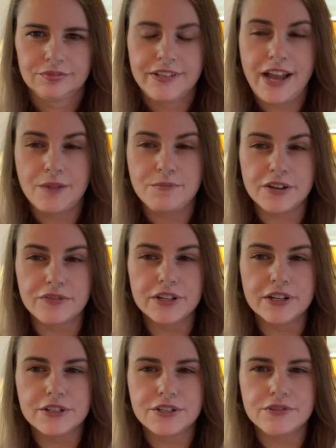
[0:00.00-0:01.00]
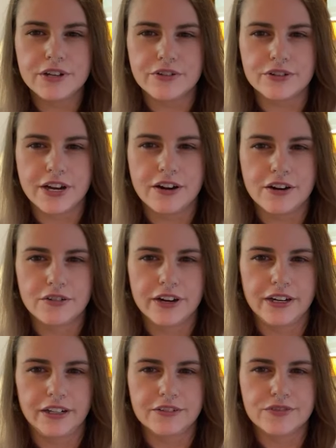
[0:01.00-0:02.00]
Yeah, I'm definitely going to do another tarot
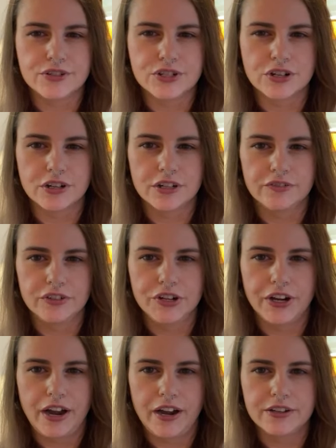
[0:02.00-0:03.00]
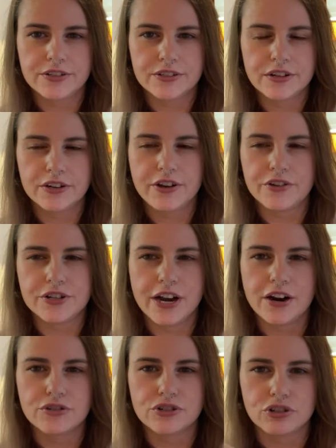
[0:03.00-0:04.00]
reading for sure for you guys. Or another
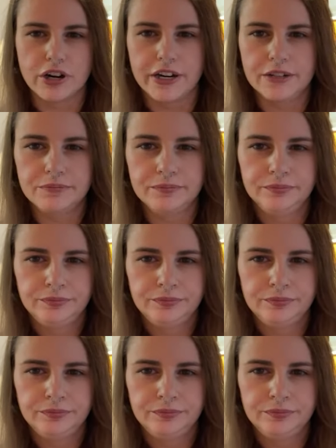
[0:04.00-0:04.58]
tarot stream.